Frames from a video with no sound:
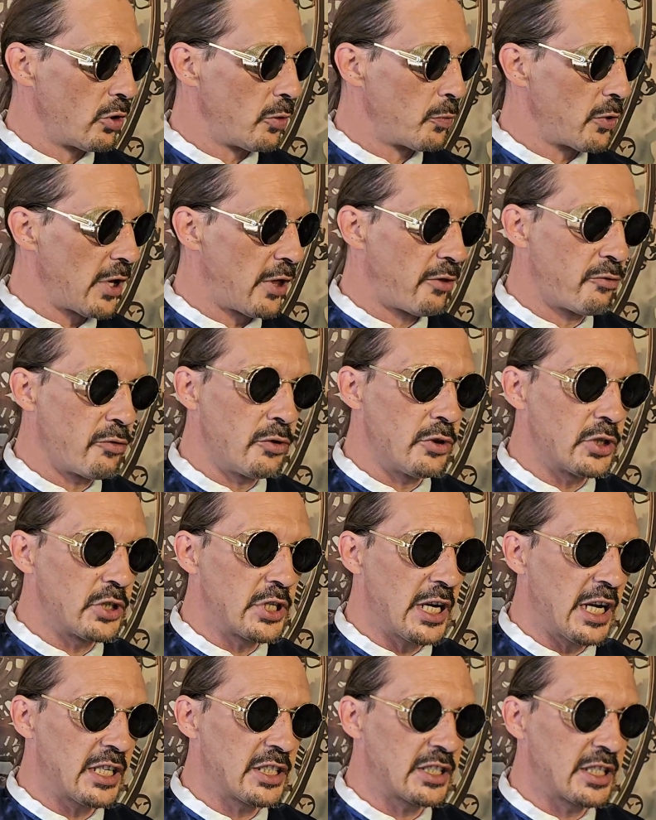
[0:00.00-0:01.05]
the breath through the
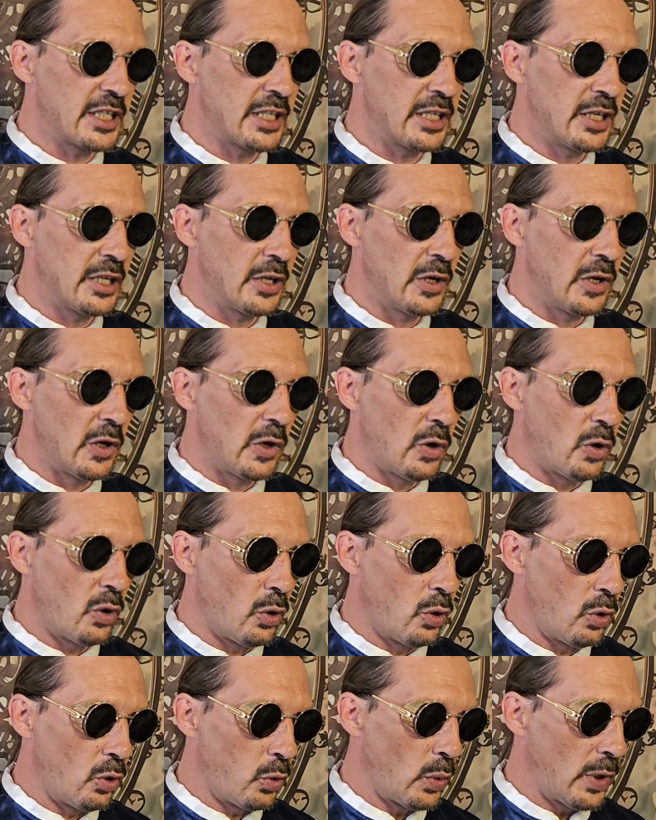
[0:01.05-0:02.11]
chest
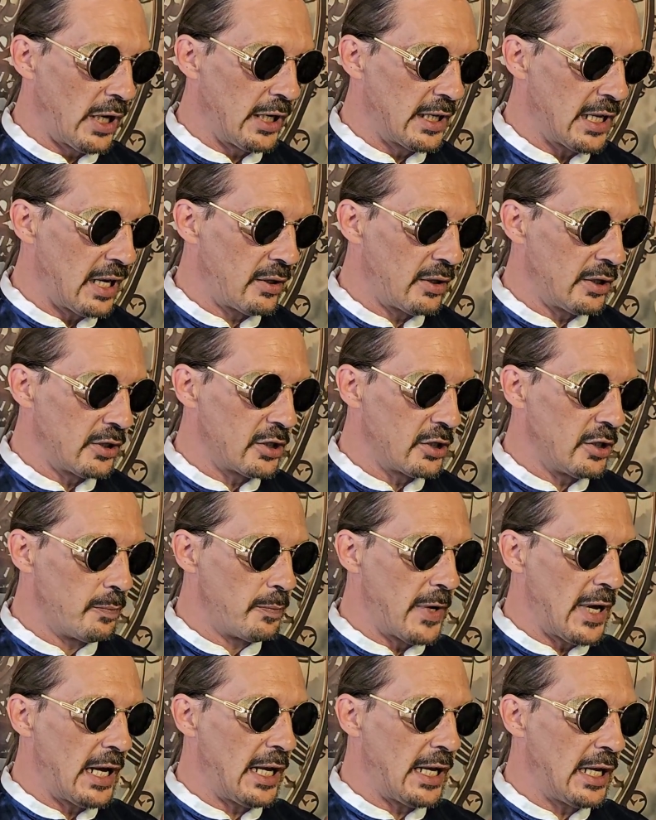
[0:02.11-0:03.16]
all the way down into the
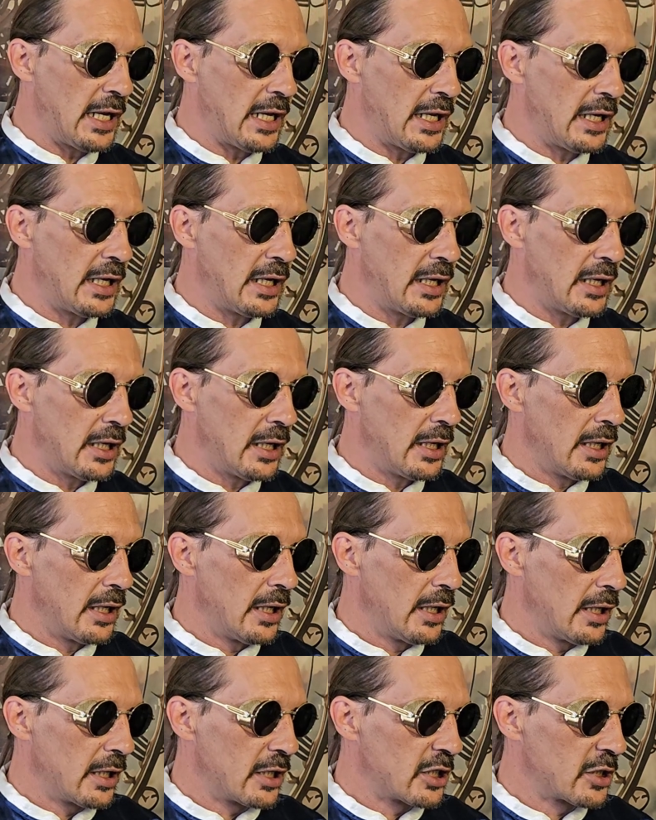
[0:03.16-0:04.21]
belly,
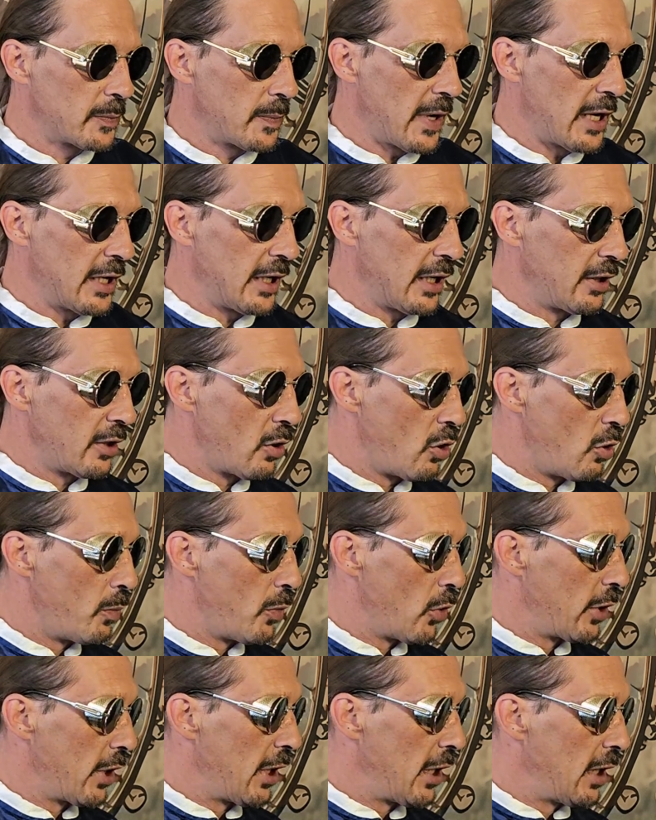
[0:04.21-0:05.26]
expanding the whole
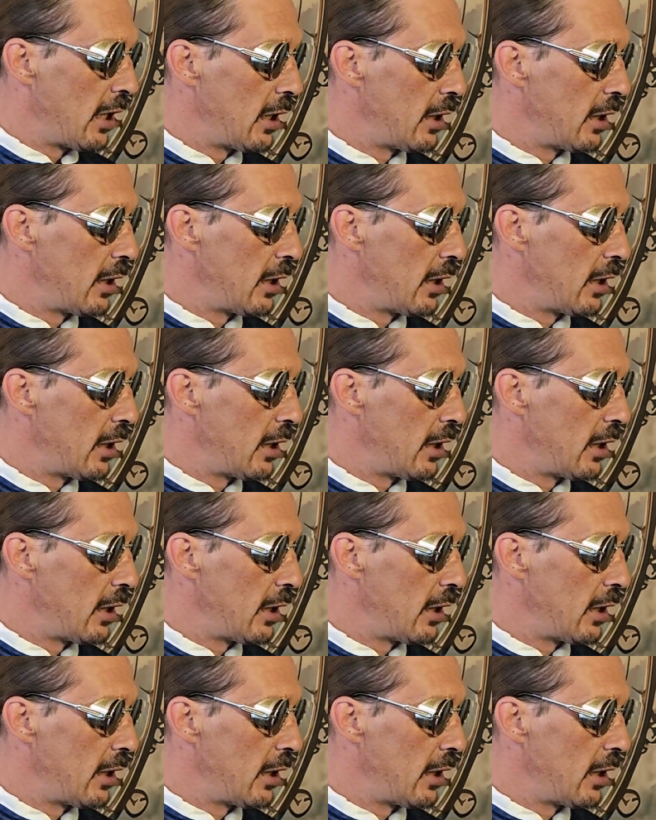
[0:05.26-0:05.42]
body,